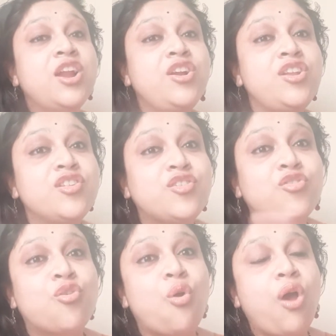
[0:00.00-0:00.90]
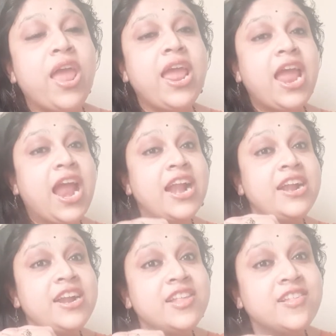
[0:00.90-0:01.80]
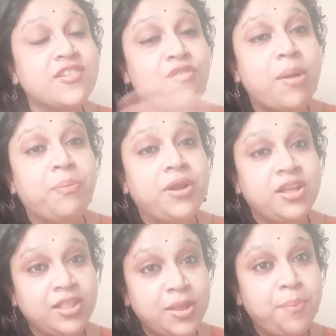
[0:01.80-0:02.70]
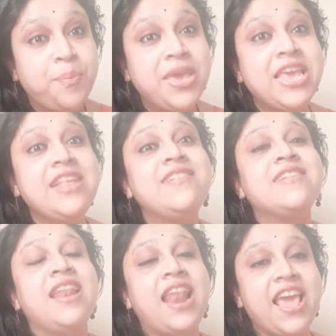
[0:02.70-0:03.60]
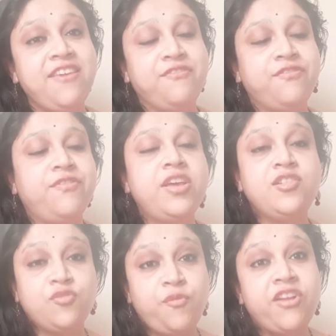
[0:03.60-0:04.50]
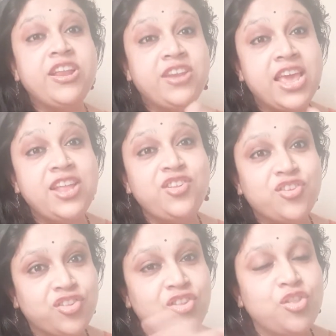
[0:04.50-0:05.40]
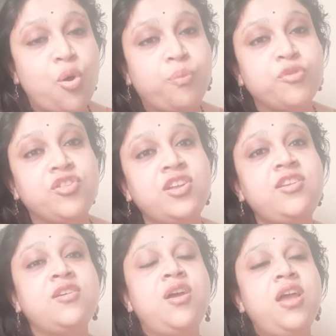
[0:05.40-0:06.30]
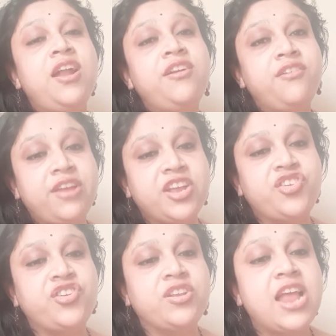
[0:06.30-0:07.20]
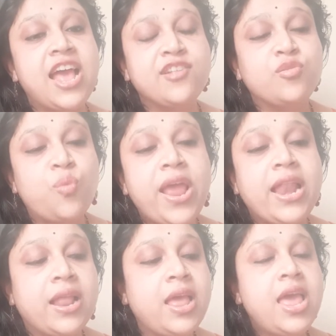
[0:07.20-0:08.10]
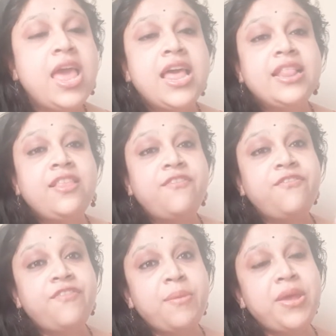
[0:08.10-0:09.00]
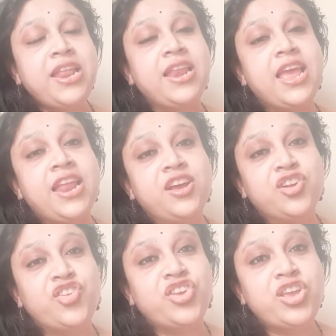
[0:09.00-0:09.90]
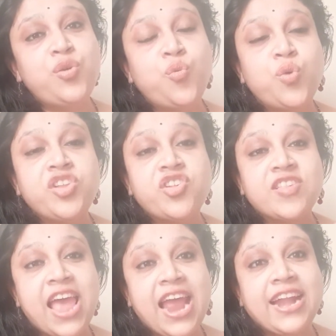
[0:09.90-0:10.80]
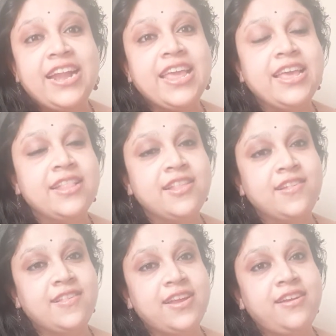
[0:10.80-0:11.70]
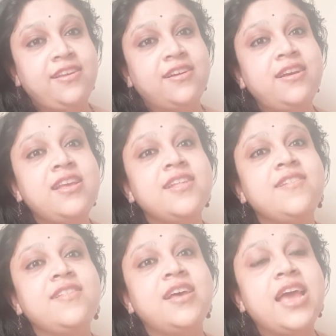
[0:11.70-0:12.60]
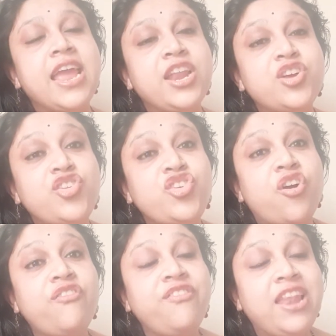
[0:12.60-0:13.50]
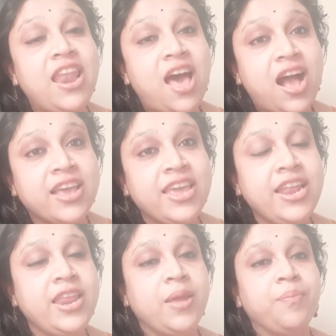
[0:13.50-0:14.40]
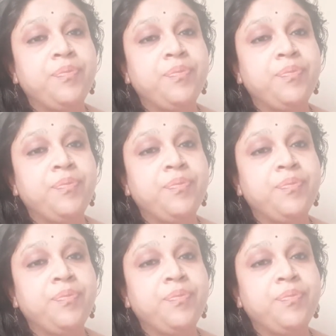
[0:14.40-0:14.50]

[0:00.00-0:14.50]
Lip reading: destroy and disrupt the being's life. It's very dangerous in the opposite direction as well. The feminine energy which is acting in the center is the energy of Lakini.